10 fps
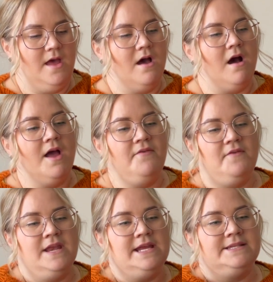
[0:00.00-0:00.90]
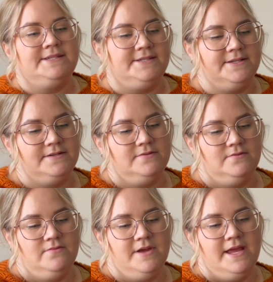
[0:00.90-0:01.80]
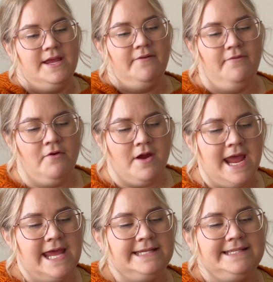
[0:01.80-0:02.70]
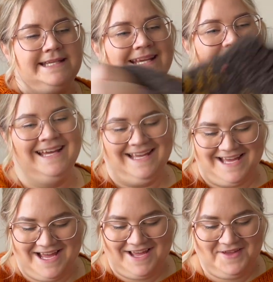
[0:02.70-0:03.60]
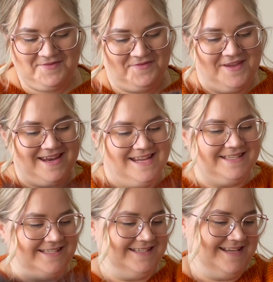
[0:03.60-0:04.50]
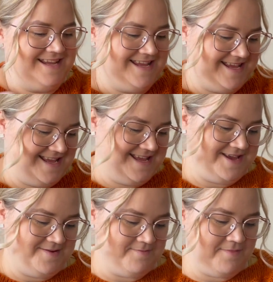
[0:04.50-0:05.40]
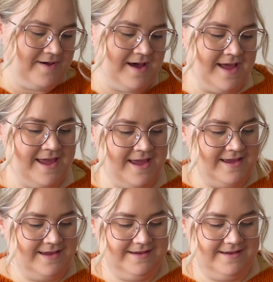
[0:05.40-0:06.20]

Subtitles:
I finished, wait for it, I finished my